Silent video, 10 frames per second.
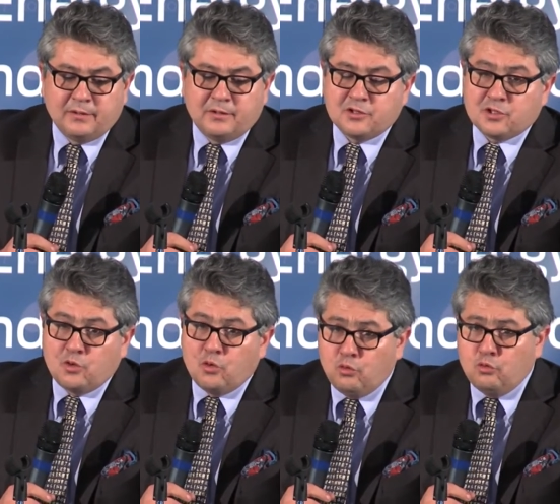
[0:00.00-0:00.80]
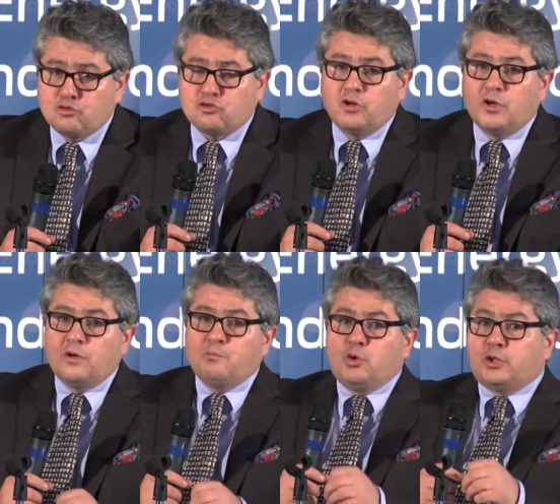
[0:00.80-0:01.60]
there is a huge
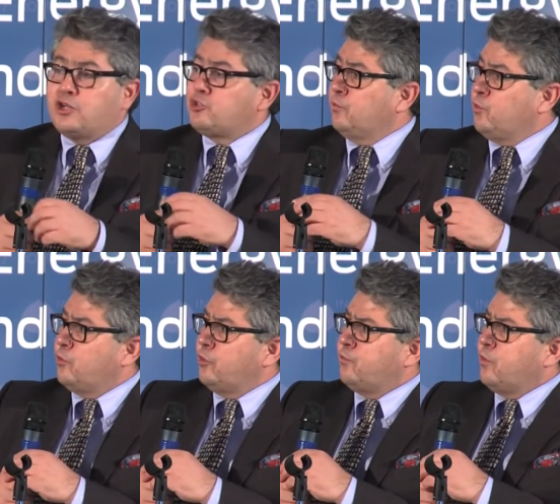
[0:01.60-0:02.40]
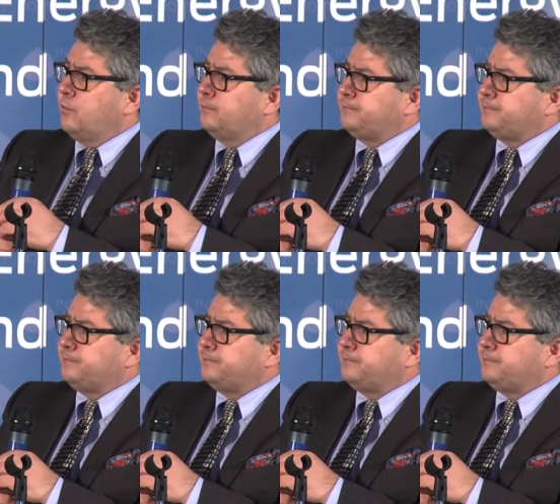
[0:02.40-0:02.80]
potential for reform,